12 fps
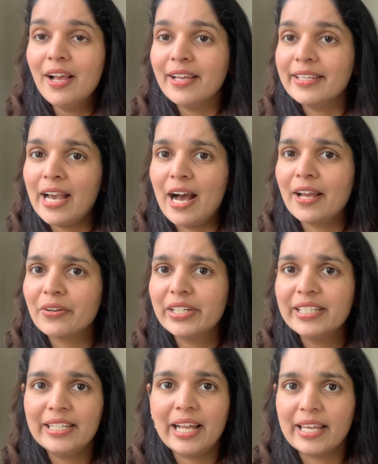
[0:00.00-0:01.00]
yeah, I
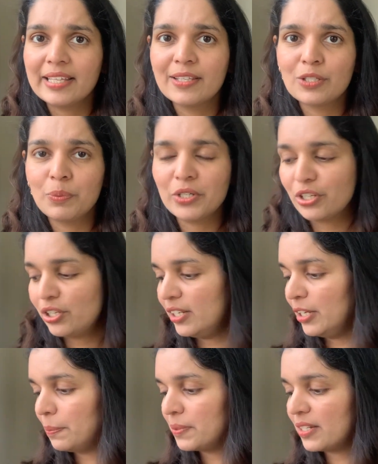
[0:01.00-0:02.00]
really like this particular
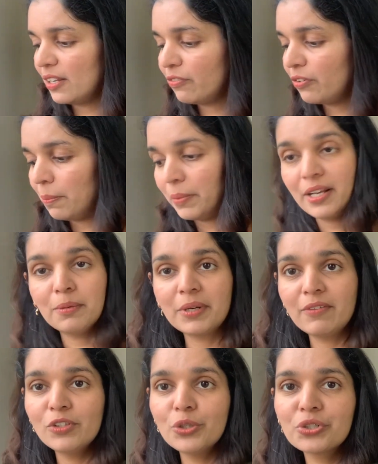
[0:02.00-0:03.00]
lipstick from Makeup
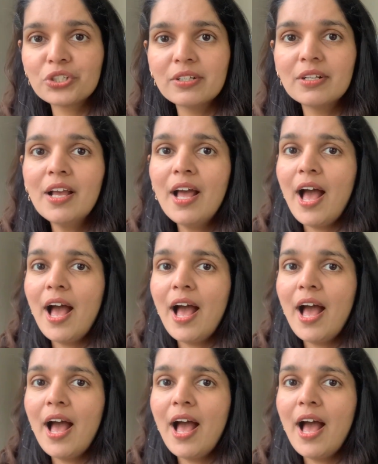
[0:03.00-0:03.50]
Revolution.